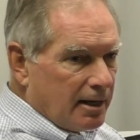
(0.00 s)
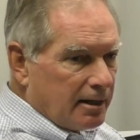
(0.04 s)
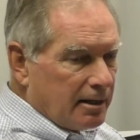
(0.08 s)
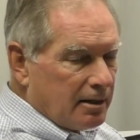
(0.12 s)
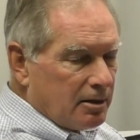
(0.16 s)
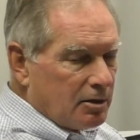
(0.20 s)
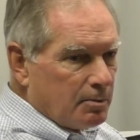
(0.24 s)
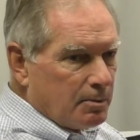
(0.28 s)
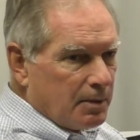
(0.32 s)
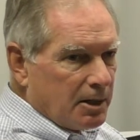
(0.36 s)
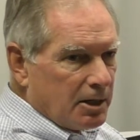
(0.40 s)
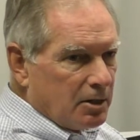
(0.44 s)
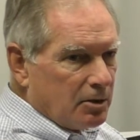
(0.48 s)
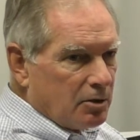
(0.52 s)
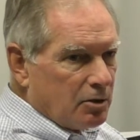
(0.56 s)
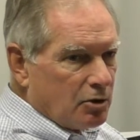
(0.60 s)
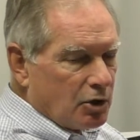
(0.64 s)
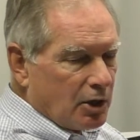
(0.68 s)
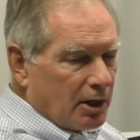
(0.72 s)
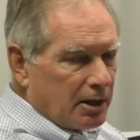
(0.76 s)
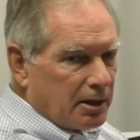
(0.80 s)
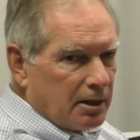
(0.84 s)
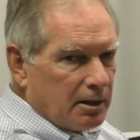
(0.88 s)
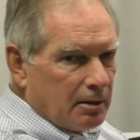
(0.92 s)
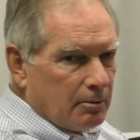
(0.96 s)
is by
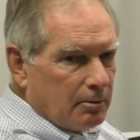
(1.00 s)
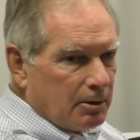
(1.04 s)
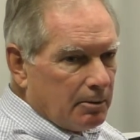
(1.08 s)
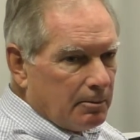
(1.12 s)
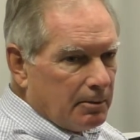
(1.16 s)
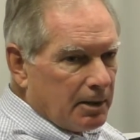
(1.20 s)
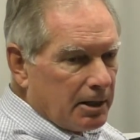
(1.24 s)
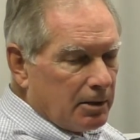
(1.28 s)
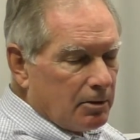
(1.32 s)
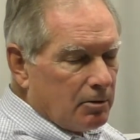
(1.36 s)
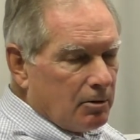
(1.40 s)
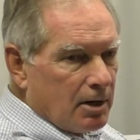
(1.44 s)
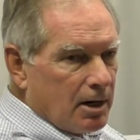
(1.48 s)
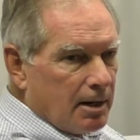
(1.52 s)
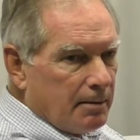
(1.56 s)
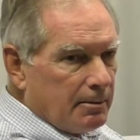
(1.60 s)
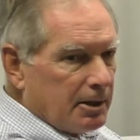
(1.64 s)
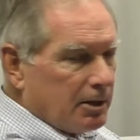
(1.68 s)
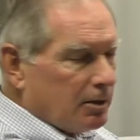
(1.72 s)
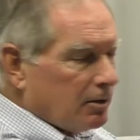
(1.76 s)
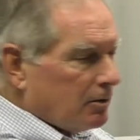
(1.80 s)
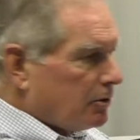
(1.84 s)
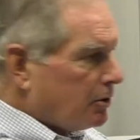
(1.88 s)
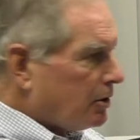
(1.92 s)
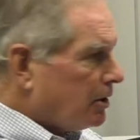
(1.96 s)
checking it with a
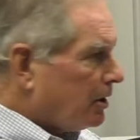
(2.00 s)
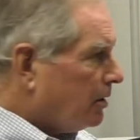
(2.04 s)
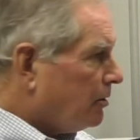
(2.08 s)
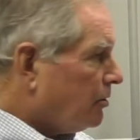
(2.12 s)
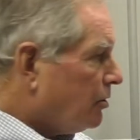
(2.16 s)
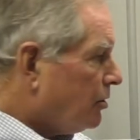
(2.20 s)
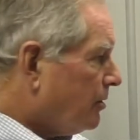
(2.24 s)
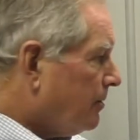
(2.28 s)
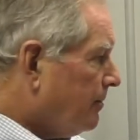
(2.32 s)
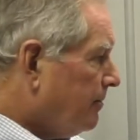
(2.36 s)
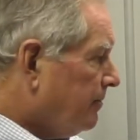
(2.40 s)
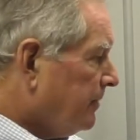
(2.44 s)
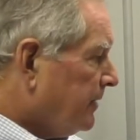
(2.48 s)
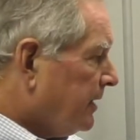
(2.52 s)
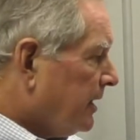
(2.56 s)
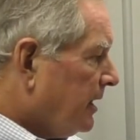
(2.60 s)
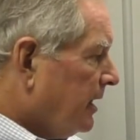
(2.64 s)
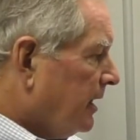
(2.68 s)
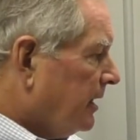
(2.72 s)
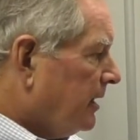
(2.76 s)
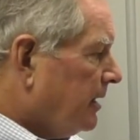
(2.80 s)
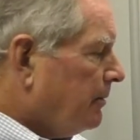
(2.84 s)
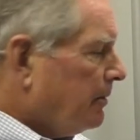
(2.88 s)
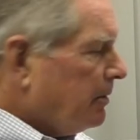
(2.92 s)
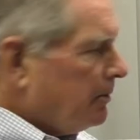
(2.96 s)
micrometer or such.
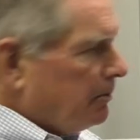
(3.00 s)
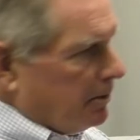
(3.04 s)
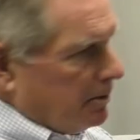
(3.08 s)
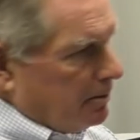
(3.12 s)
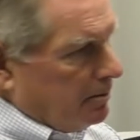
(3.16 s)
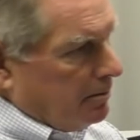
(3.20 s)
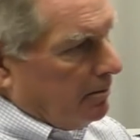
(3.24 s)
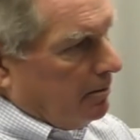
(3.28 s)
And then we would